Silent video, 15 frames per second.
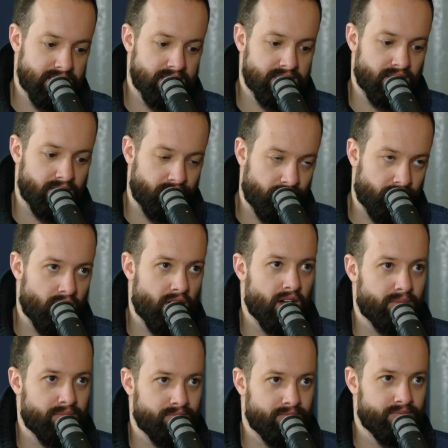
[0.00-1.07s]
isn't
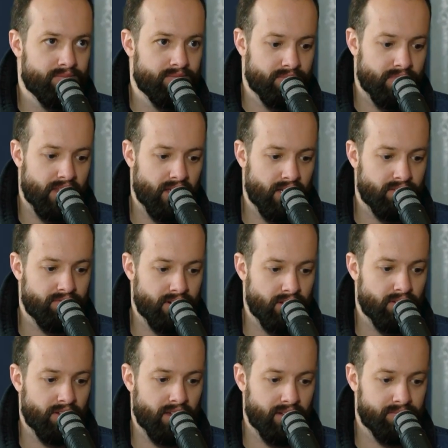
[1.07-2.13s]
from a
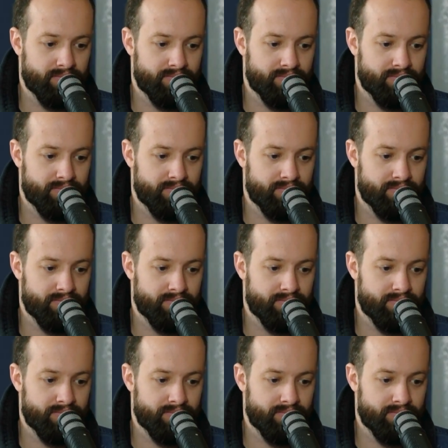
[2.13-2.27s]
video game.